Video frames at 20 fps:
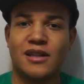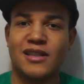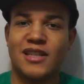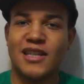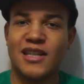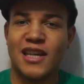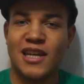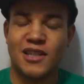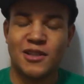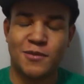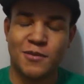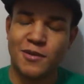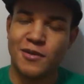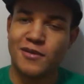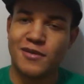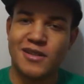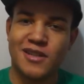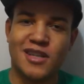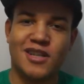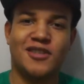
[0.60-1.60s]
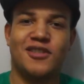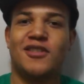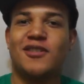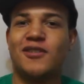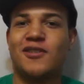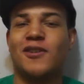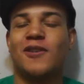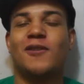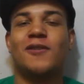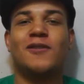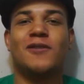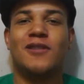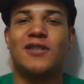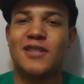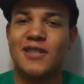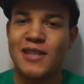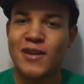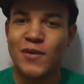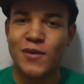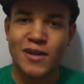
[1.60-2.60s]
Teenage Mutant Ninja Turtles
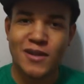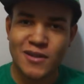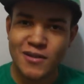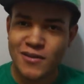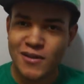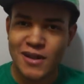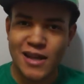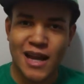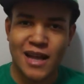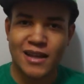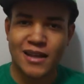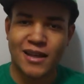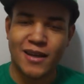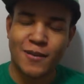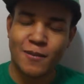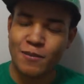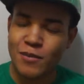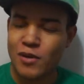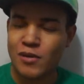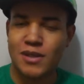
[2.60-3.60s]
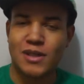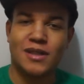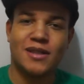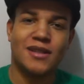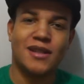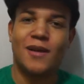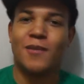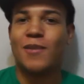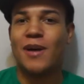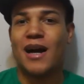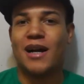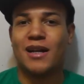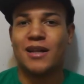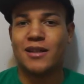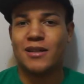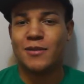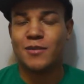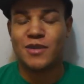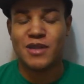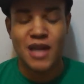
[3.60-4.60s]
series finale, Mutant
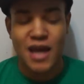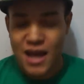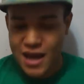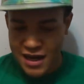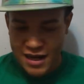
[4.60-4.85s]
Apocalypse.